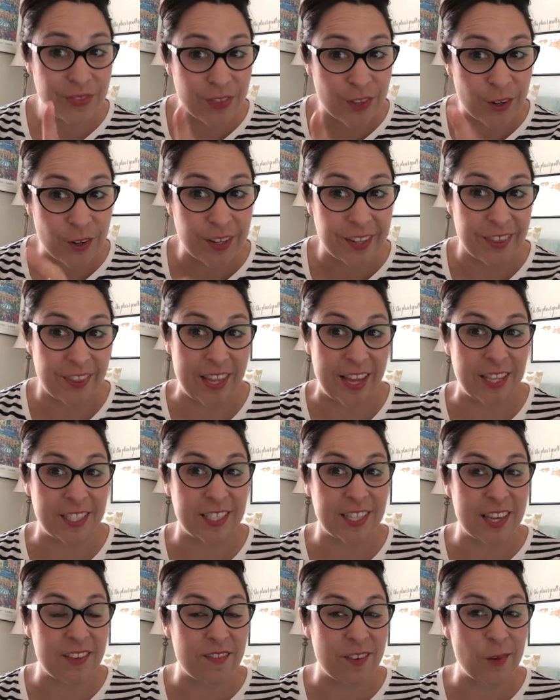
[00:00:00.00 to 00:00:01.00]
during
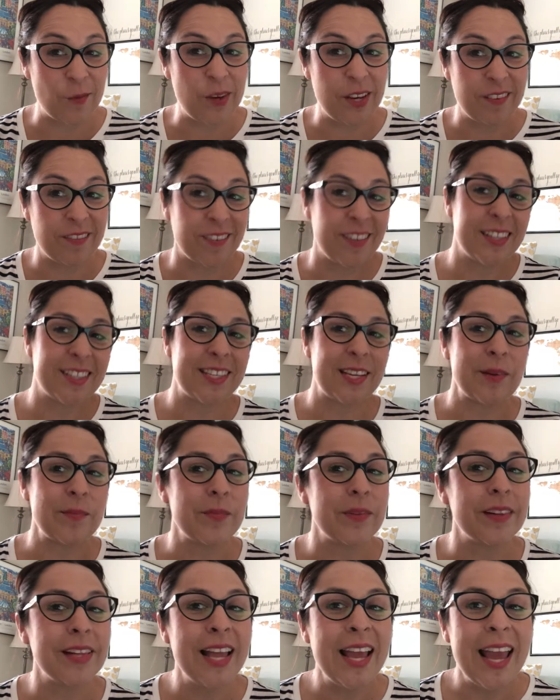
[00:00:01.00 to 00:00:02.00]
Thanksgiving week, for
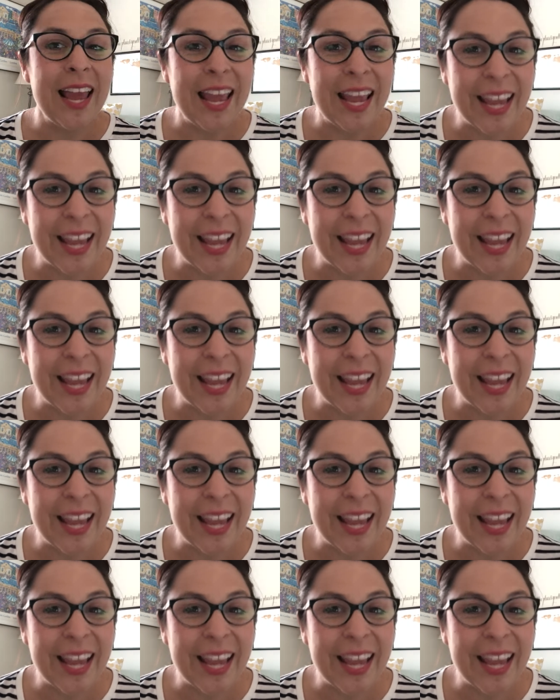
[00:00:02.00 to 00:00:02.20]
example,